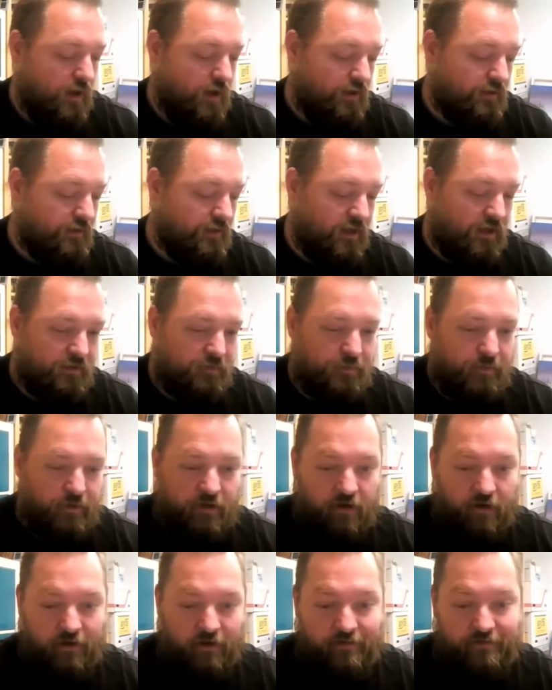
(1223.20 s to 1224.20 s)
And that's
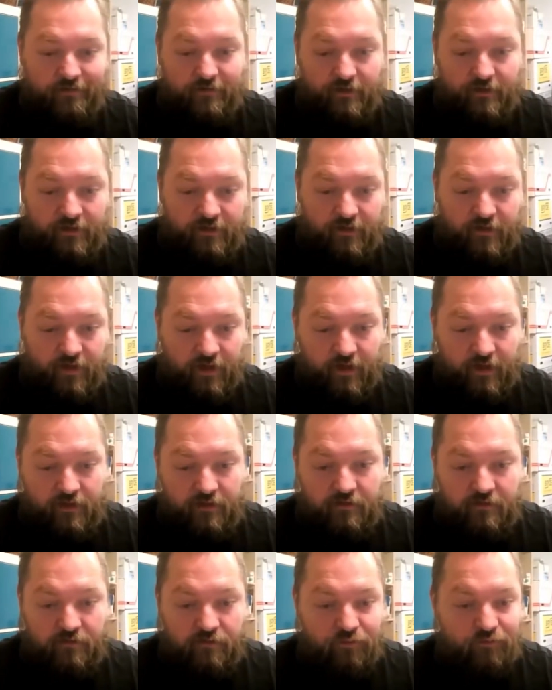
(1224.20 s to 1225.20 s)
because it
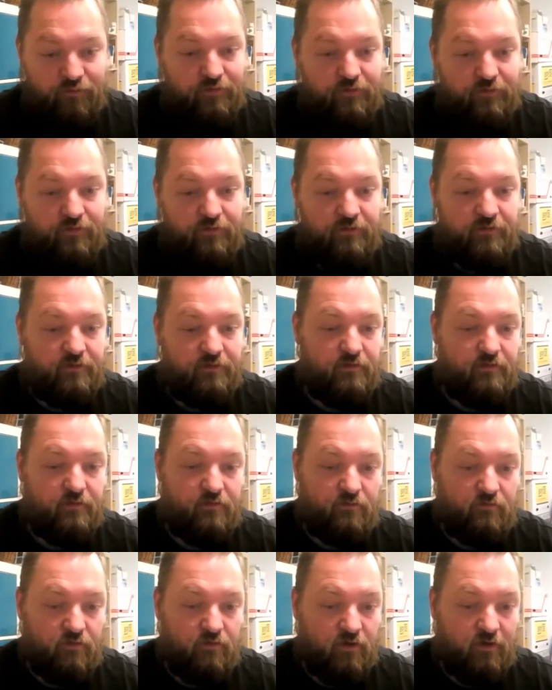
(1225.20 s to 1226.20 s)
again uses
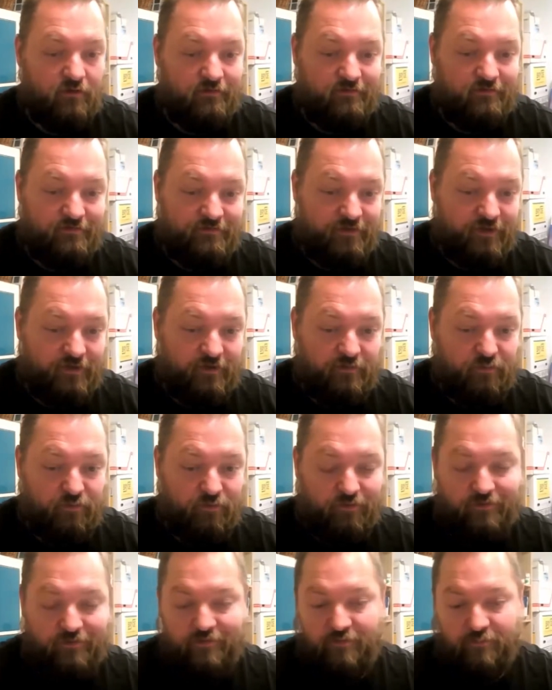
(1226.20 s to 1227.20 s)
one of
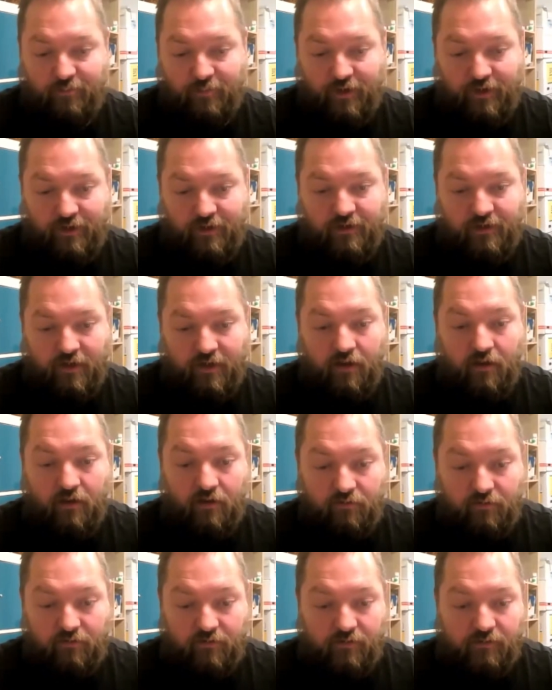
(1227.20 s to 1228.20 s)
Facebook's many
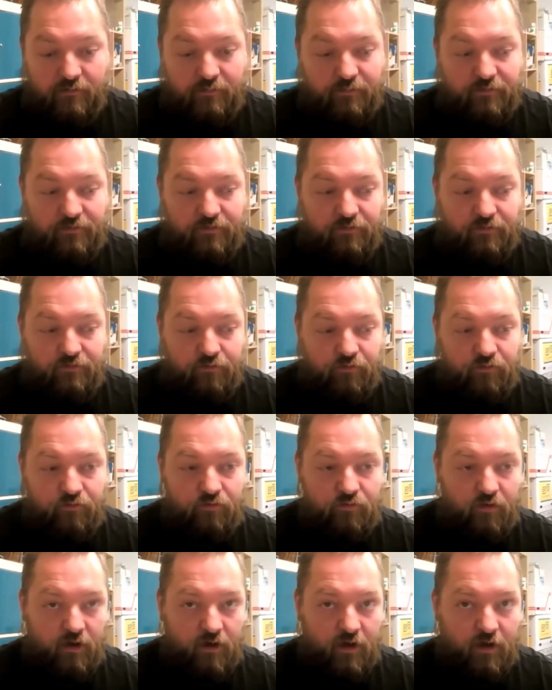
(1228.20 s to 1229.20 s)
algorithms to
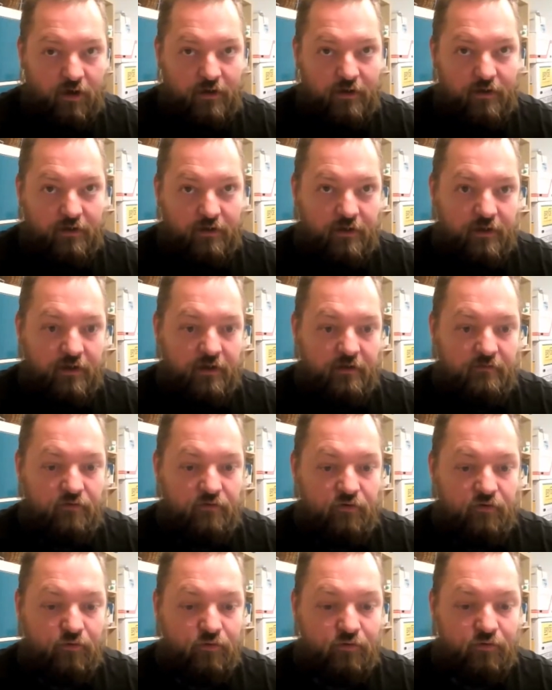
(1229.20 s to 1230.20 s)
try and give
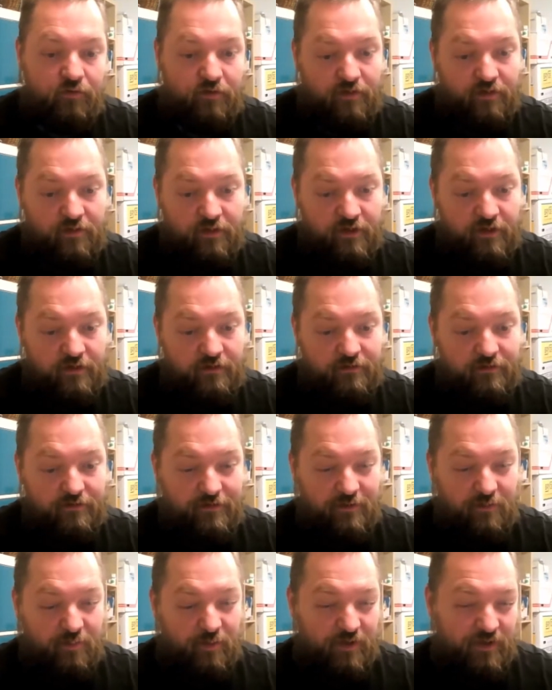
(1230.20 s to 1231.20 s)
you the things
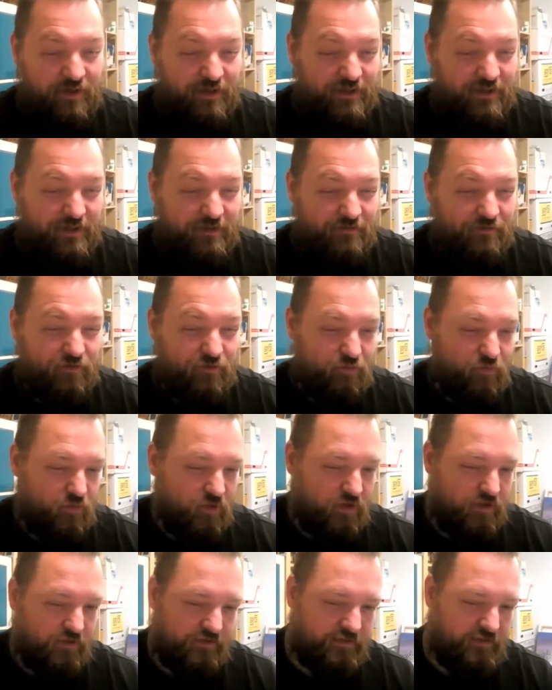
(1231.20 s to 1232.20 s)
it believes you
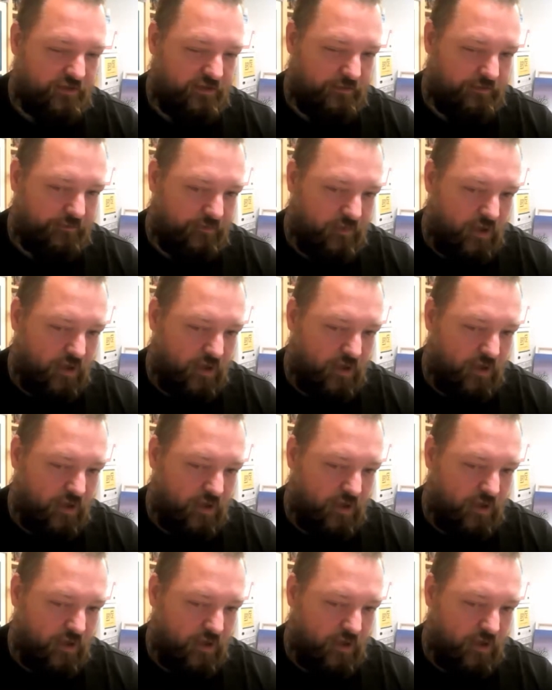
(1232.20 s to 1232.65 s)
want to see